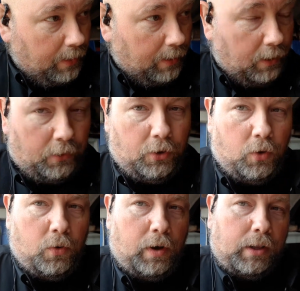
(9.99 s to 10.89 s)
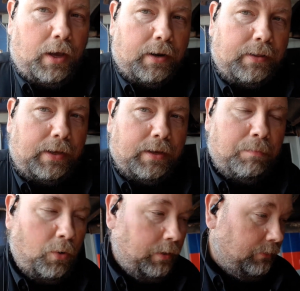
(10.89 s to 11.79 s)
Although a lot of the
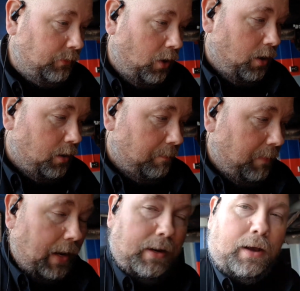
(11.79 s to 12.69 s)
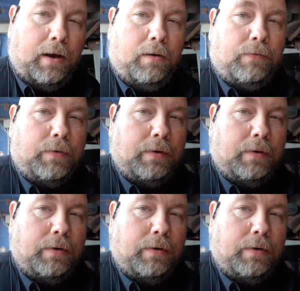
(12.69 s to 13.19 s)
components are made of